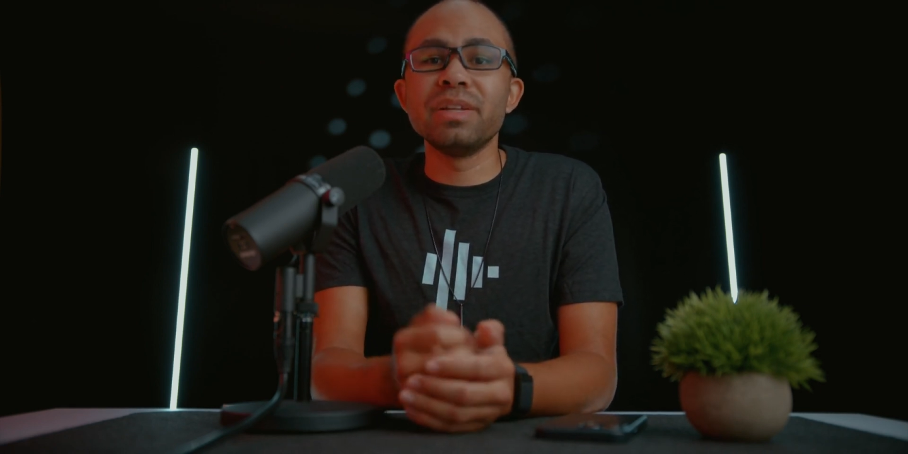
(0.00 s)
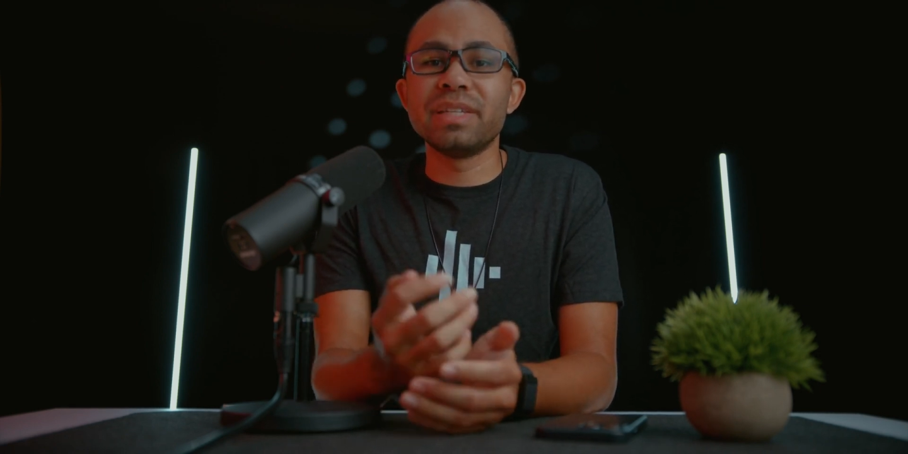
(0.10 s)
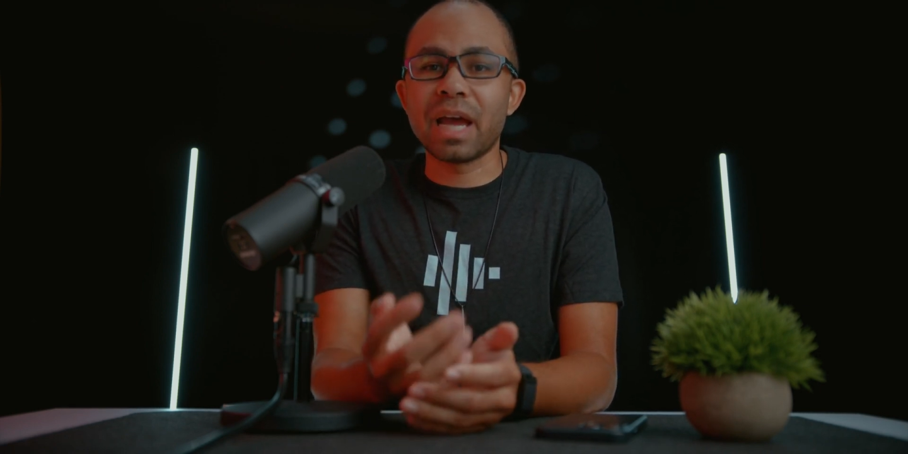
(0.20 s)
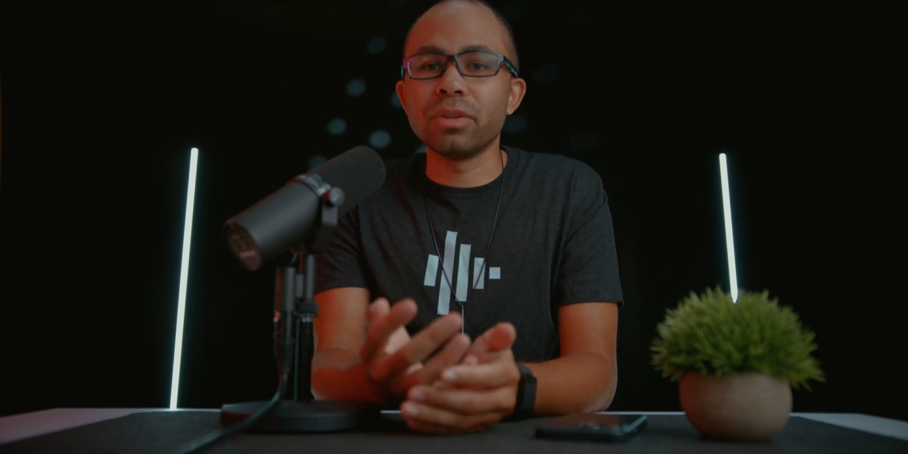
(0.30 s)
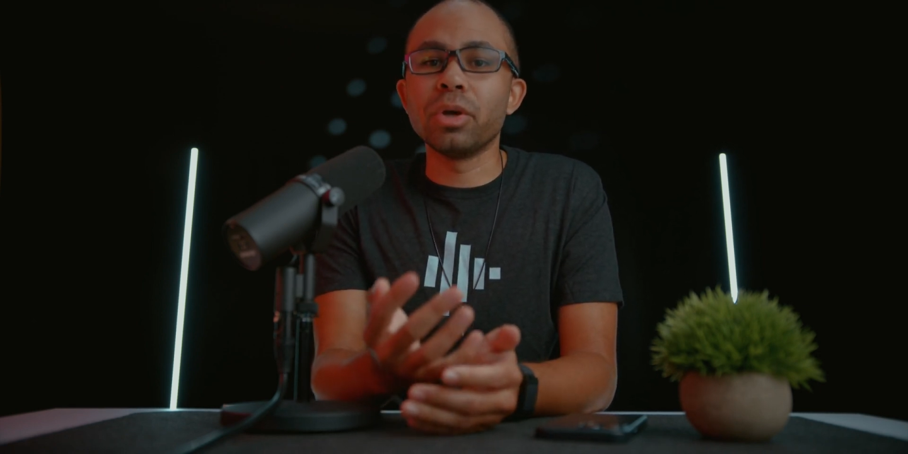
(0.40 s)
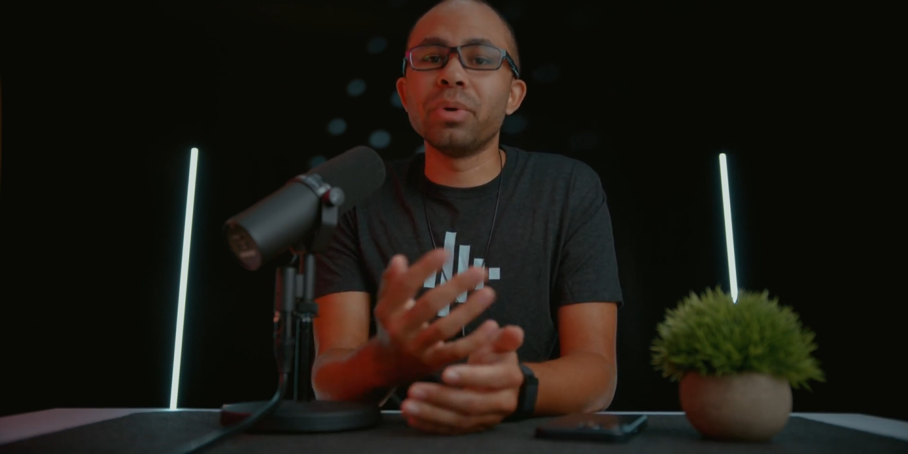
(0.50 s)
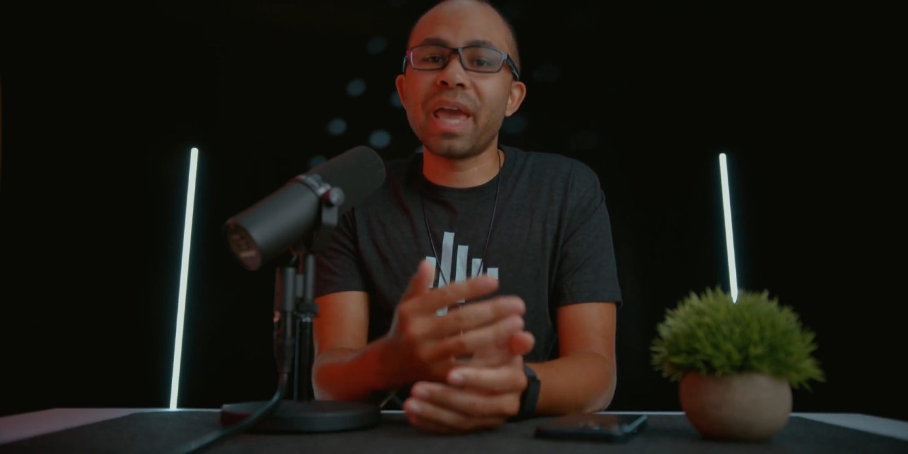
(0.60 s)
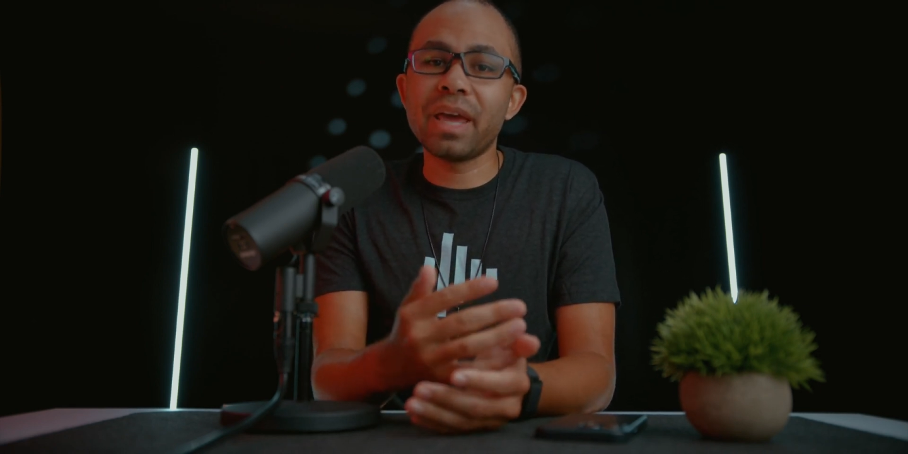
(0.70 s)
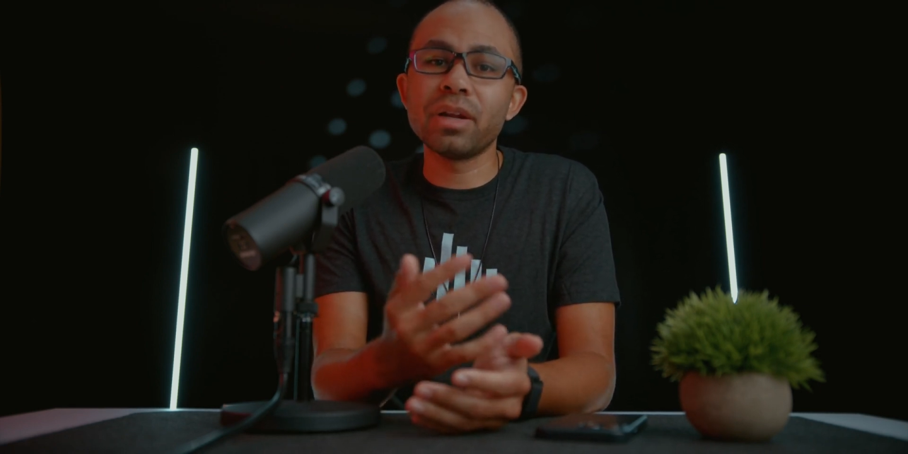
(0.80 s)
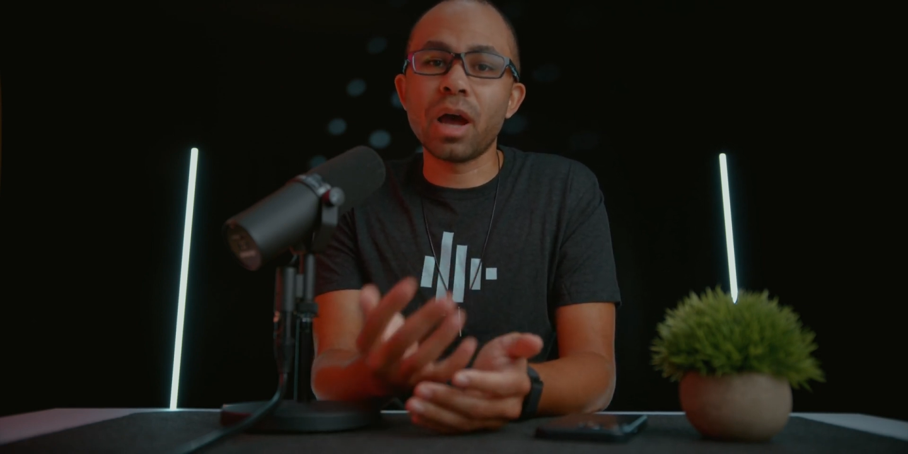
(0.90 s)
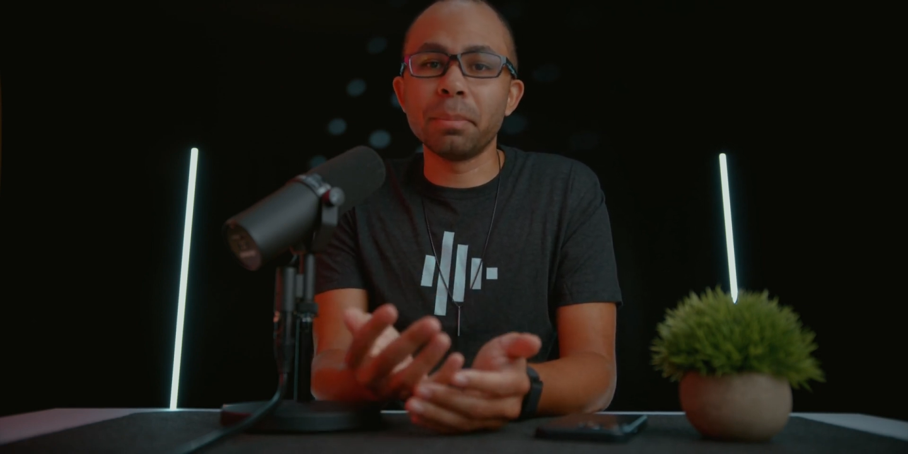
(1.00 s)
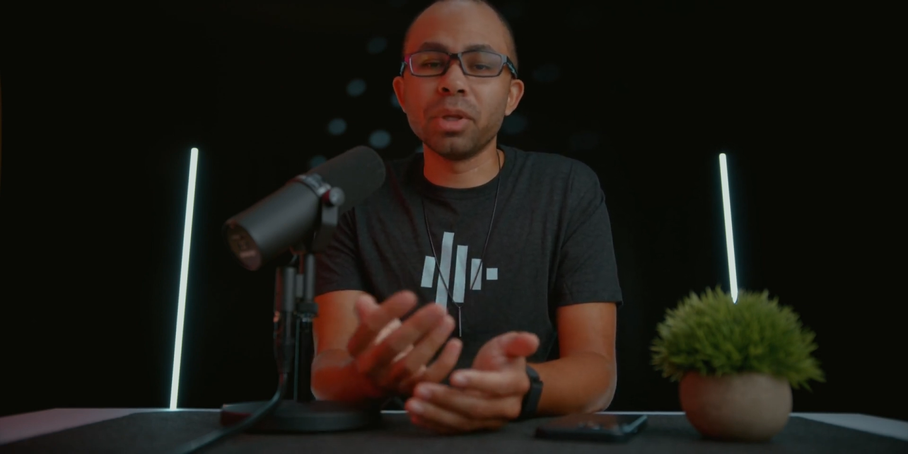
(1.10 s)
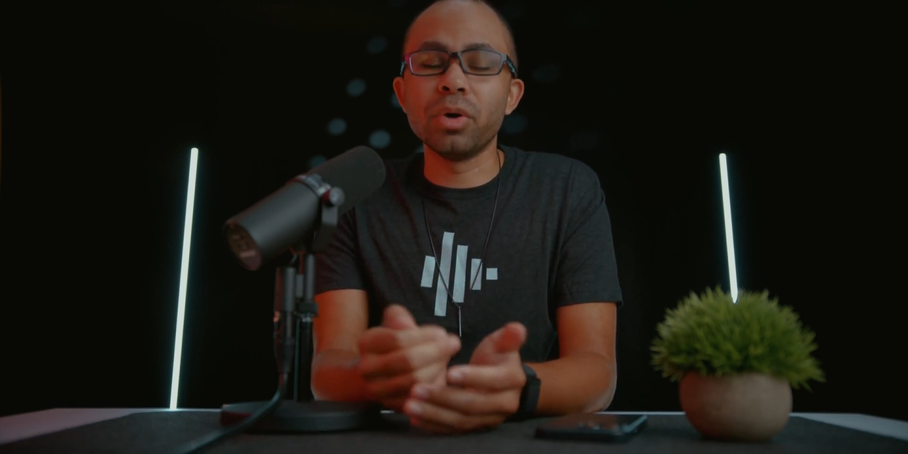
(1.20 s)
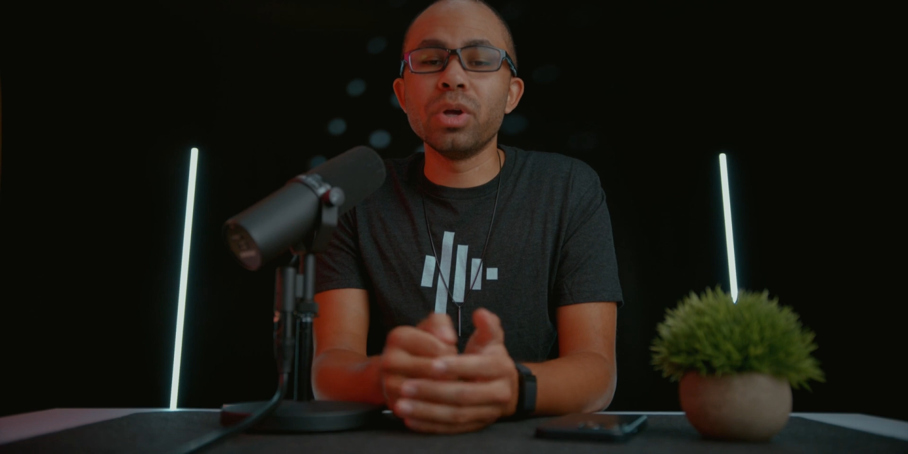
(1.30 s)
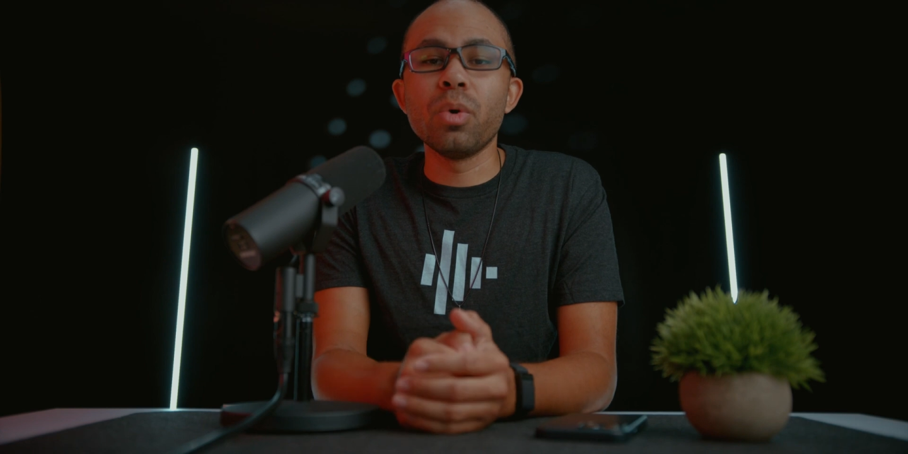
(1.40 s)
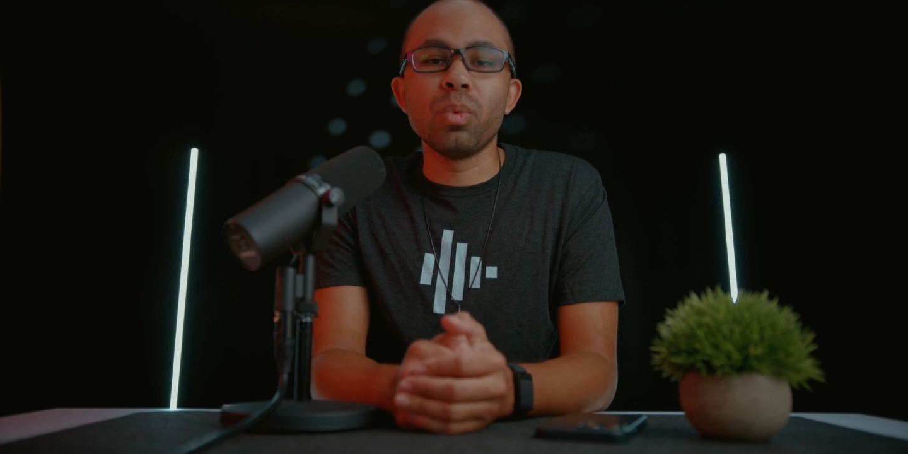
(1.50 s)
download and upload